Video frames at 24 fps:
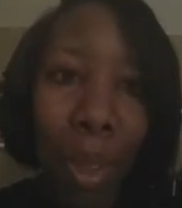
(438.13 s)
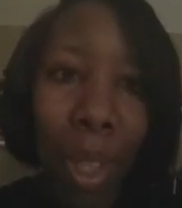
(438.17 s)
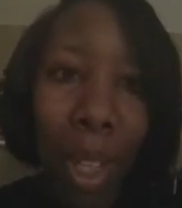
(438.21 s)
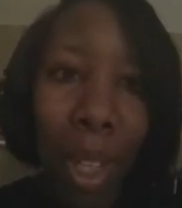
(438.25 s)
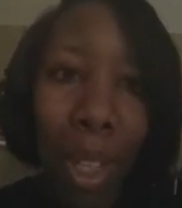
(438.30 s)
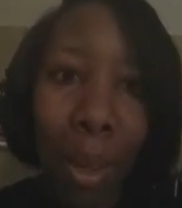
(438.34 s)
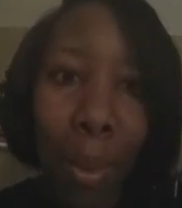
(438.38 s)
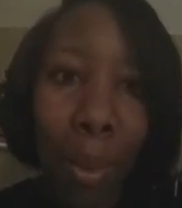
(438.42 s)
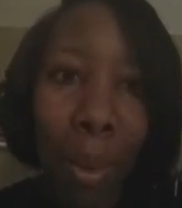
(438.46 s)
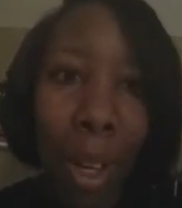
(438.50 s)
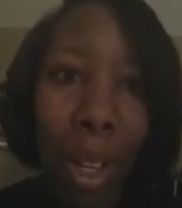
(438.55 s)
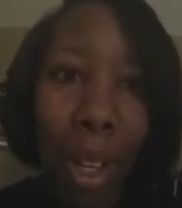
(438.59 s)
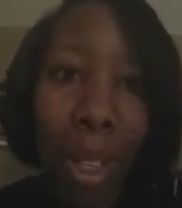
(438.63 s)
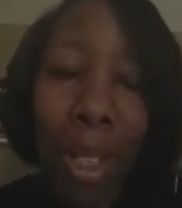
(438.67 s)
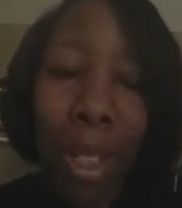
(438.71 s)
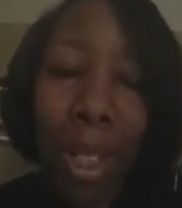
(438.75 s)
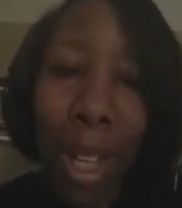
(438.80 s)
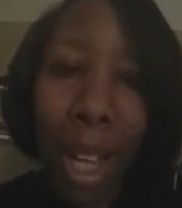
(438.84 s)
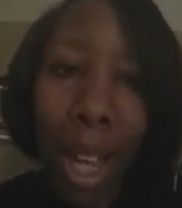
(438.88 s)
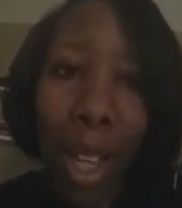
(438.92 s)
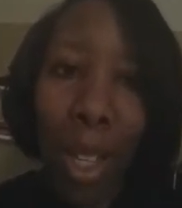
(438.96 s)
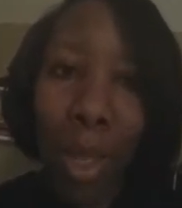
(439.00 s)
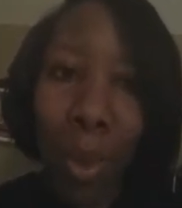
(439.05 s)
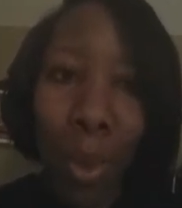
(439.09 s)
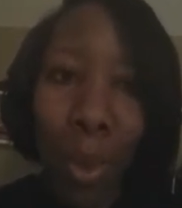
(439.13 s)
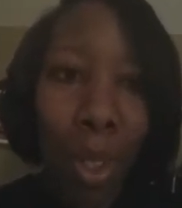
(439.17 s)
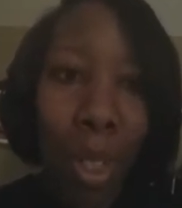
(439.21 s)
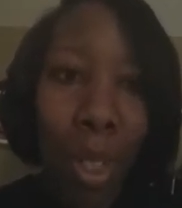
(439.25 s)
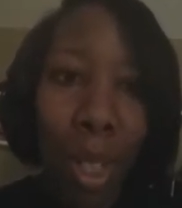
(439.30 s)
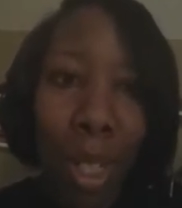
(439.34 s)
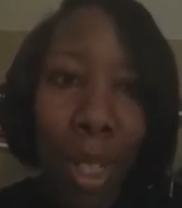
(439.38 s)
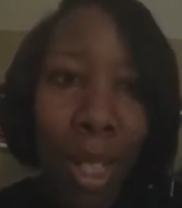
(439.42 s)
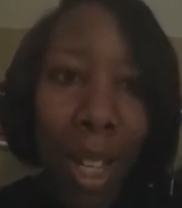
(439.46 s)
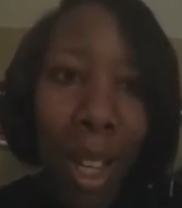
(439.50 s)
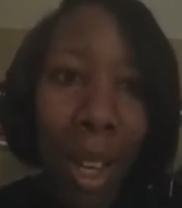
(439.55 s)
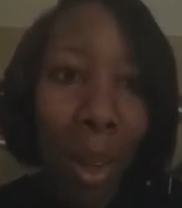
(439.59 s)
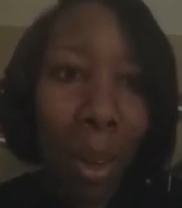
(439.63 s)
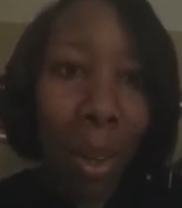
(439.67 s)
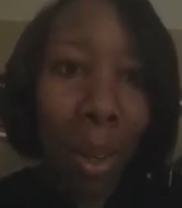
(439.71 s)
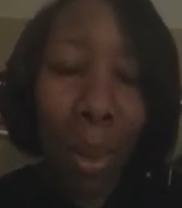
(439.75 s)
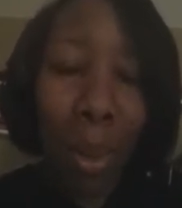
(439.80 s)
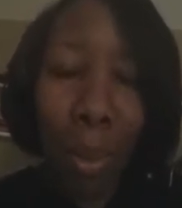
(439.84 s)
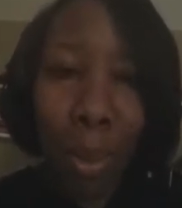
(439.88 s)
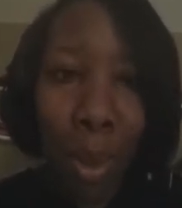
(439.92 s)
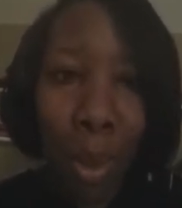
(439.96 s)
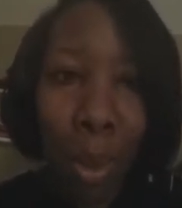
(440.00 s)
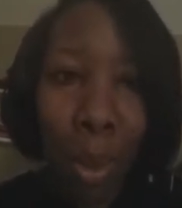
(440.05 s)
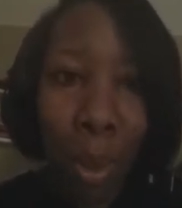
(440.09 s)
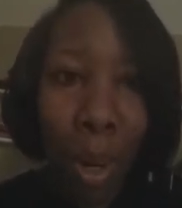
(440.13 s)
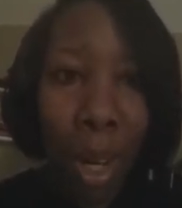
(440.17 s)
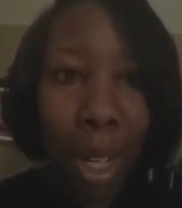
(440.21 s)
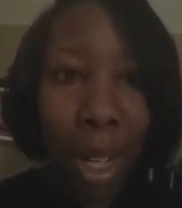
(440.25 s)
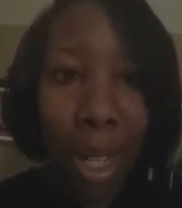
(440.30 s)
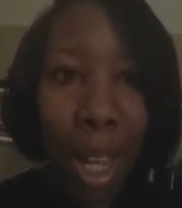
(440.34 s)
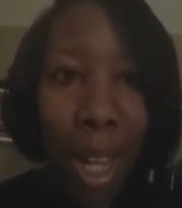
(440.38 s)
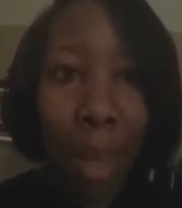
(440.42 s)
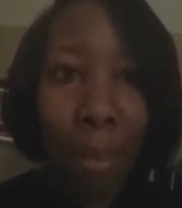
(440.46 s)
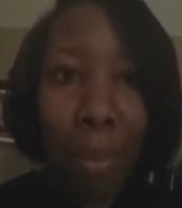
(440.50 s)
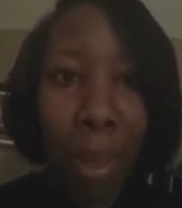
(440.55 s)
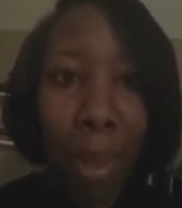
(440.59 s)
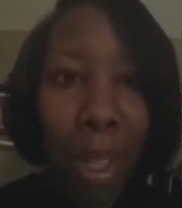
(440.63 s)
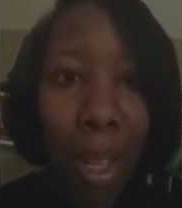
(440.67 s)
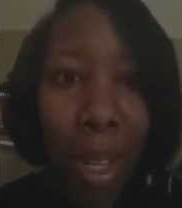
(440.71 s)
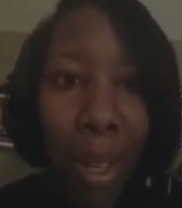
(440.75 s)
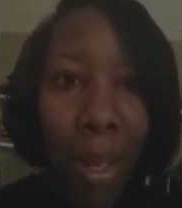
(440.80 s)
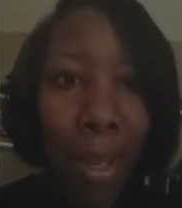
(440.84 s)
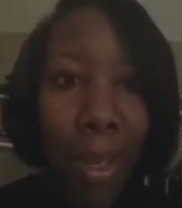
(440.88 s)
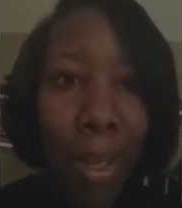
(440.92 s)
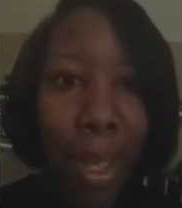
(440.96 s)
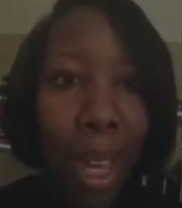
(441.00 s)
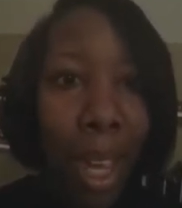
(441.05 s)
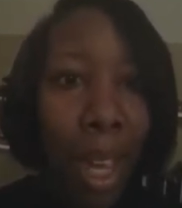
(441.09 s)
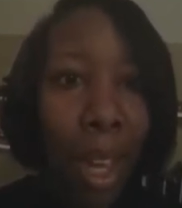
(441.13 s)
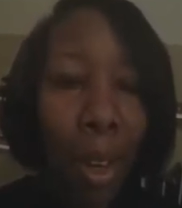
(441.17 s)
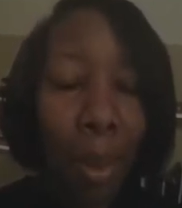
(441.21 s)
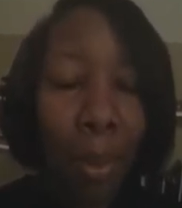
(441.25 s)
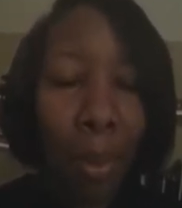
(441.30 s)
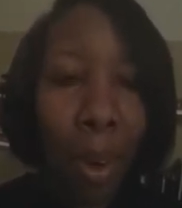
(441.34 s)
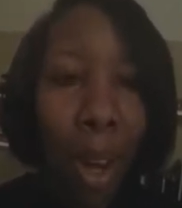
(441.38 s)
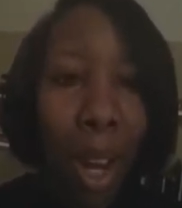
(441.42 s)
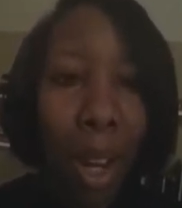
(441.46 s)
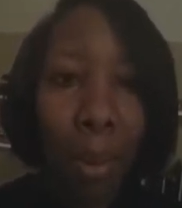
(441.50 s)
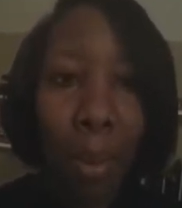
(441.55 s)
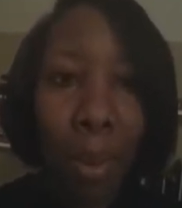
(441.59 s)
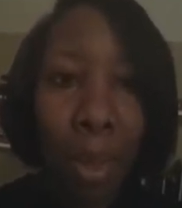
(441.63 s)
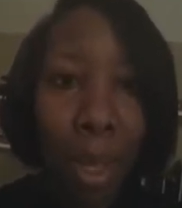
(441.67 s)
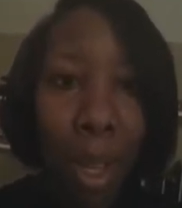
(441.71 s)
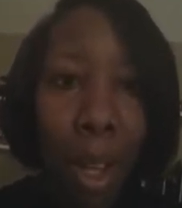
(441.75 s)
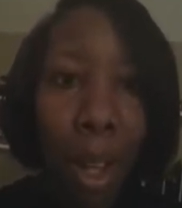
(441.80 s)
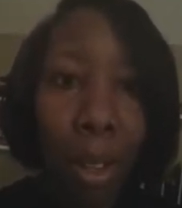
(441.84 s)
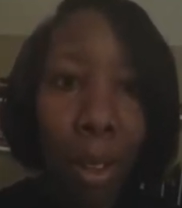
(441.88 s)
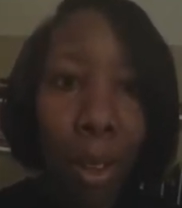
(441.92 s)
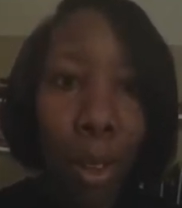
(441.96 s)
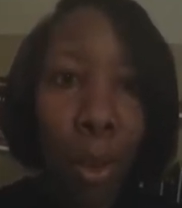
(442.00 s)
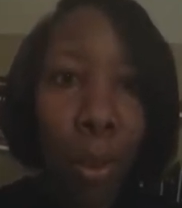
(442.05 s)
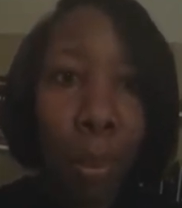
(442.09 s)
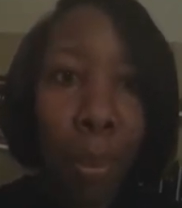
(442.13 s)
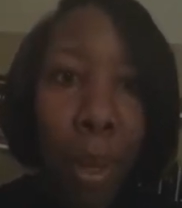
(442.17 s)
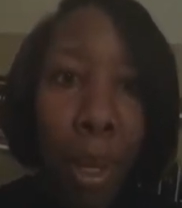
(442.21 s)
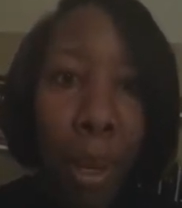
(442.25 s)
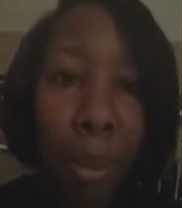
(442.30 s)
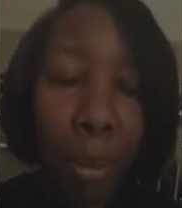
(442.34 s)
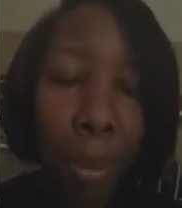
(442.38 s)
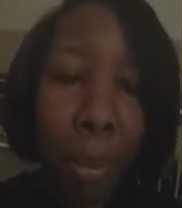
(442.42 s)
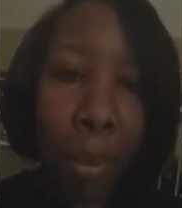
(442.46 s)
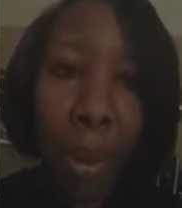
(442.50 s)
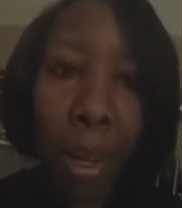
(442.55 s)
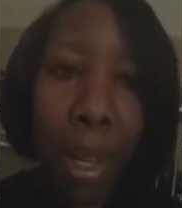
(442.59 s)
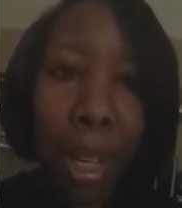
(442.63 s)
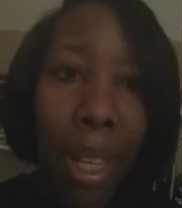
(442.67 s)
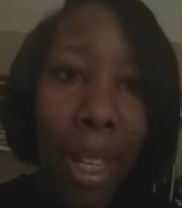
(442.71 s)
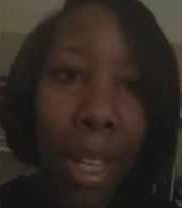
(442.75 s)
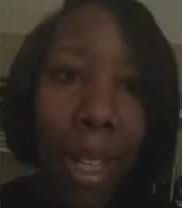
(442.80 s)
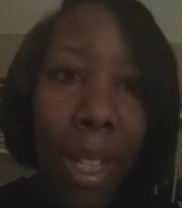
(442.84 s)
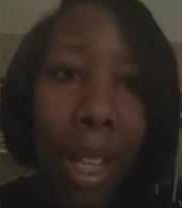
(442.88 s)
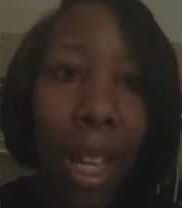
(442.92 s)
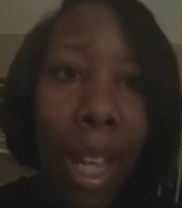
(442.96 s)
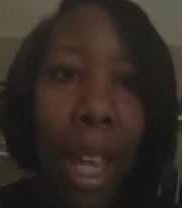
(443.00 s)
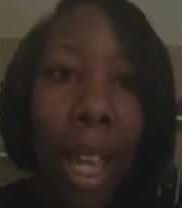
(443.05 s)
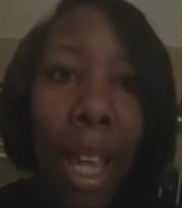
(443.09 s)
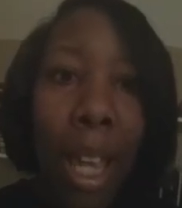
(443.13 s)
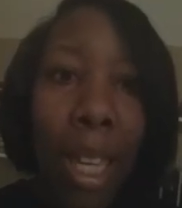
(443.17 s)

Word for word: And then there were other times where you can tell it was a great day because the handwriting was all loopy and pretty and,